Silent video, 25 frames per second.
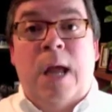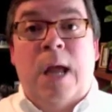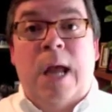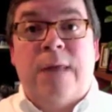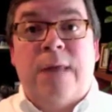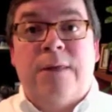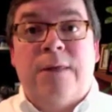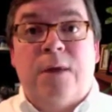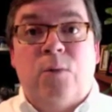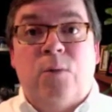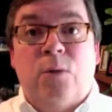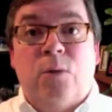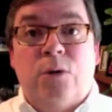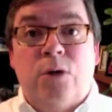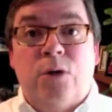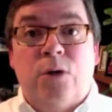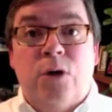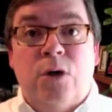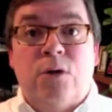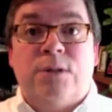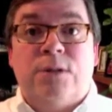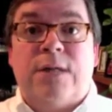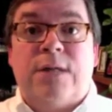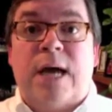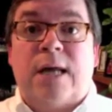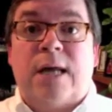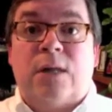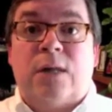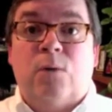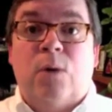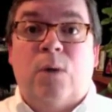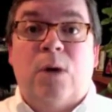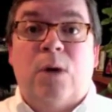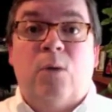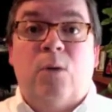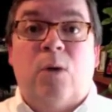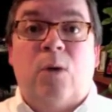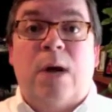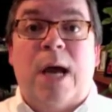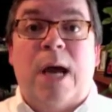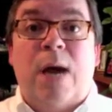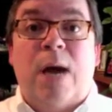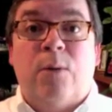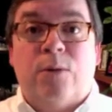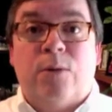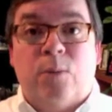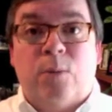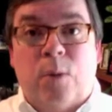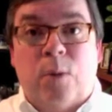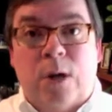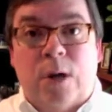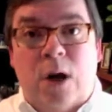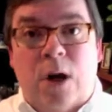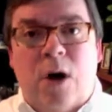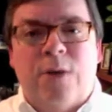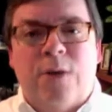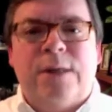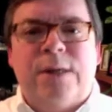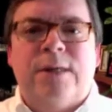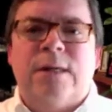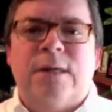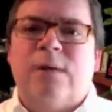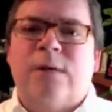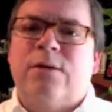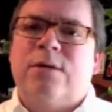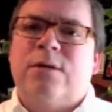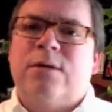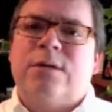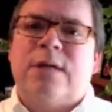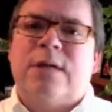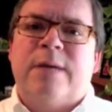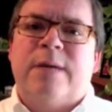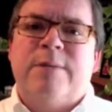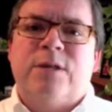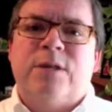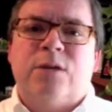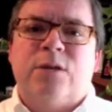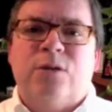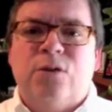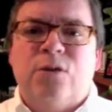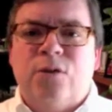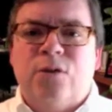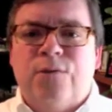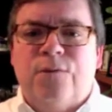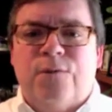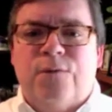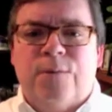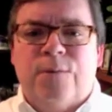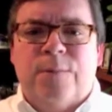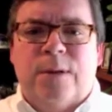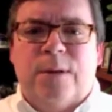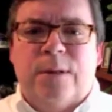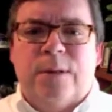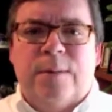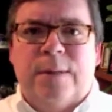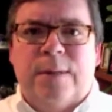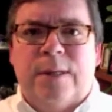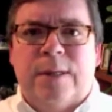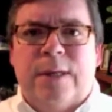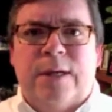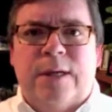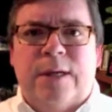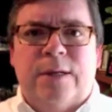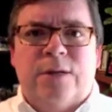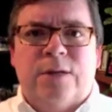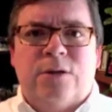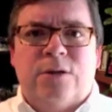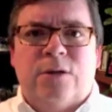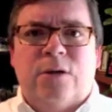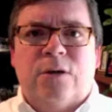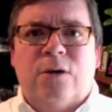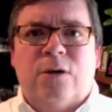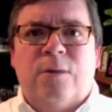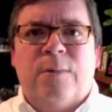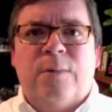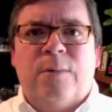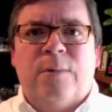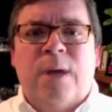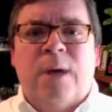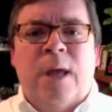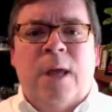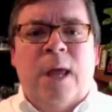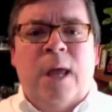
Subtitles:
And then we'll know exactly where we're at when all the other assignments are due for the end of the term,